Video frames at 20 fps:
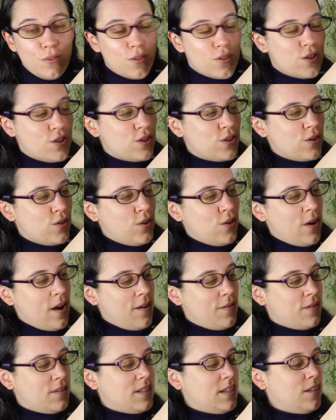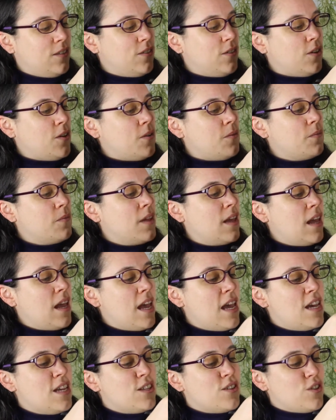course, show everything to you.
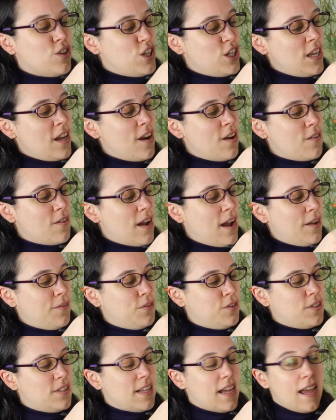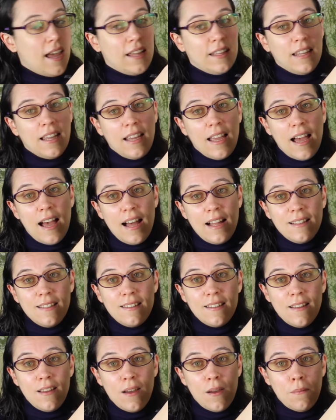So she arrived today and I had
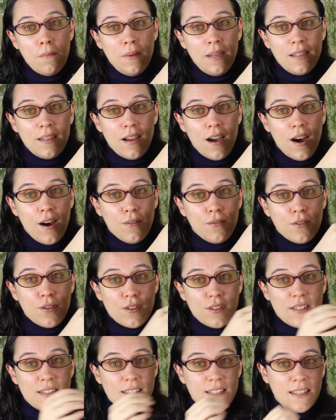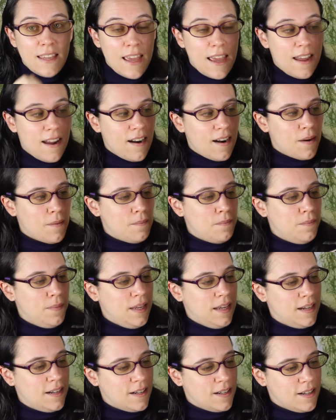a bit of a scare
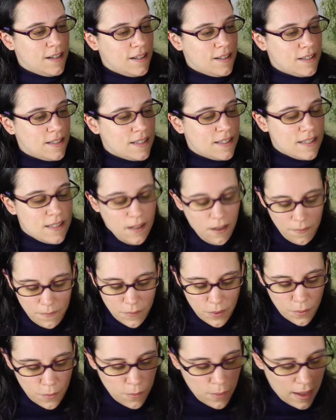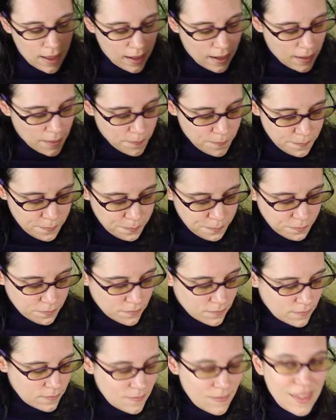because, well,
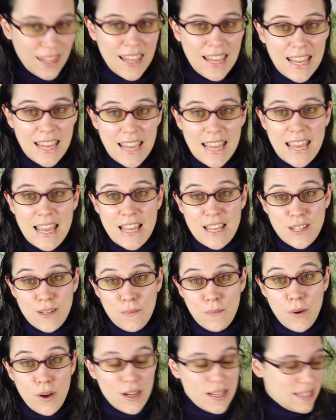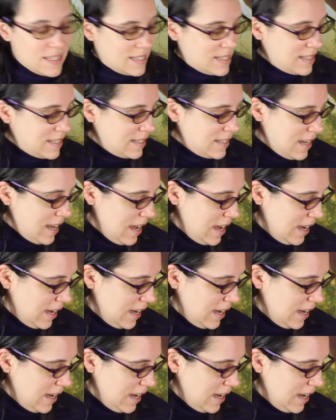the box,